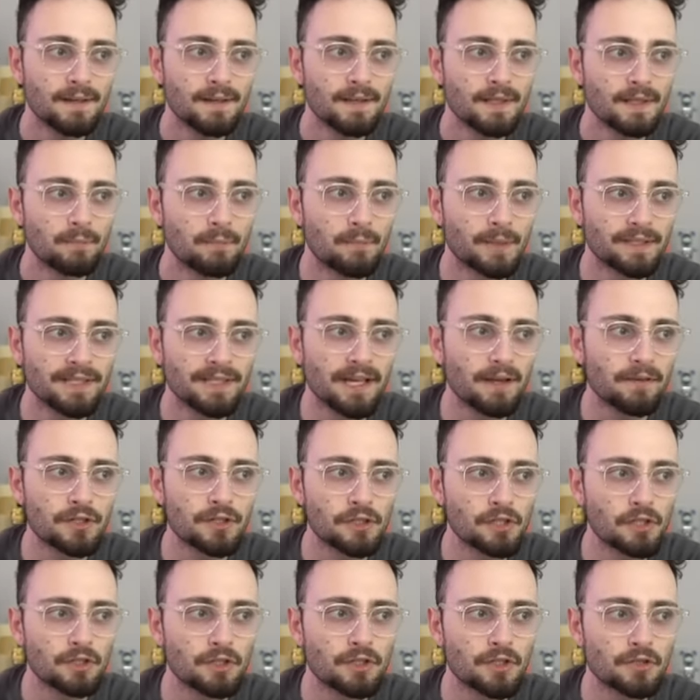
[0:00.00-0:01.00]
But now that
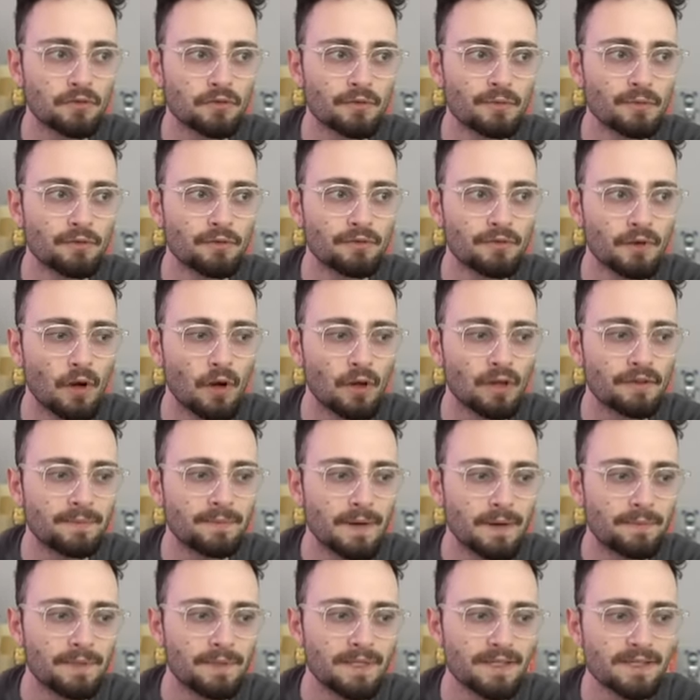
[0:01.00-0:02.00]
she just removed all of
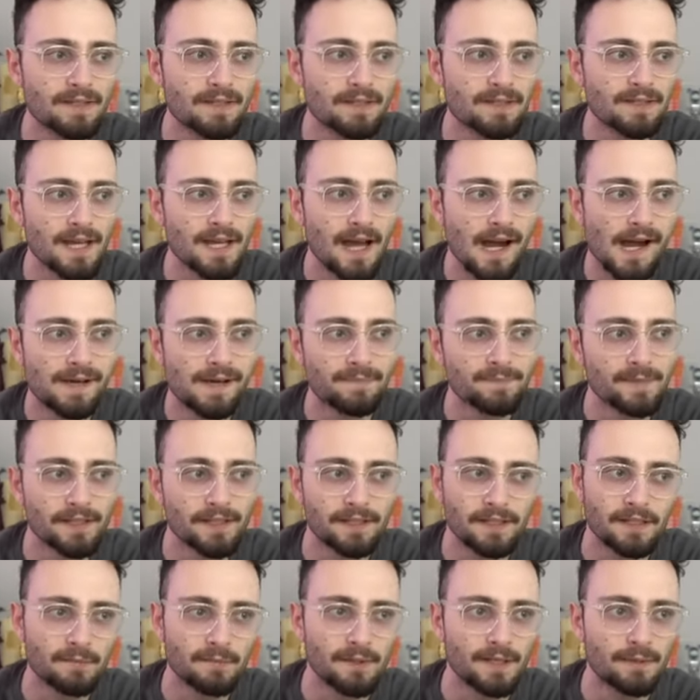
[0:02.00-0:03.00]
my pieces, yeah, I'm not
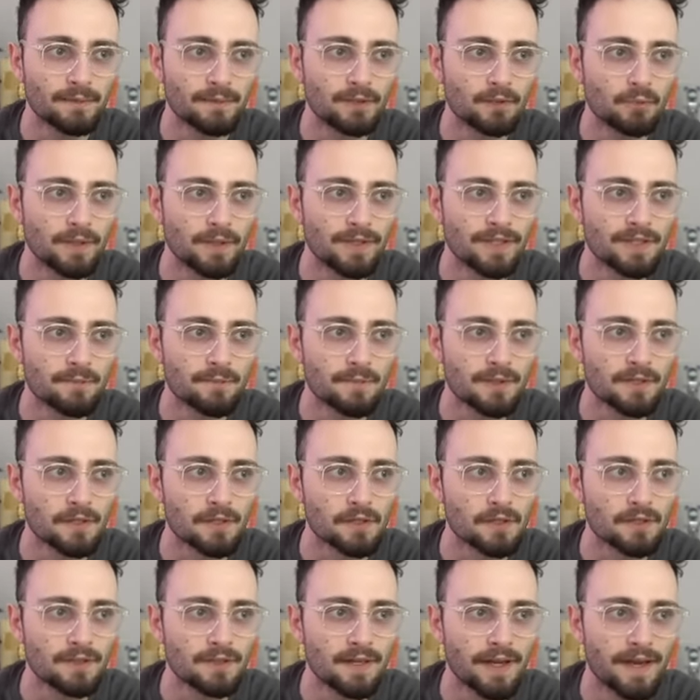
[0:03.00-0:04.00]
going to be able to win this
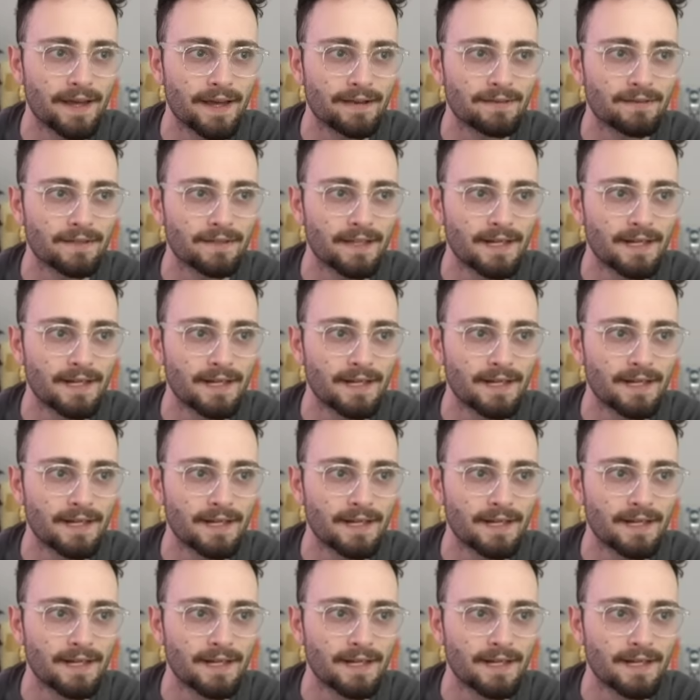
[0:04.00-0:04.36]
position. And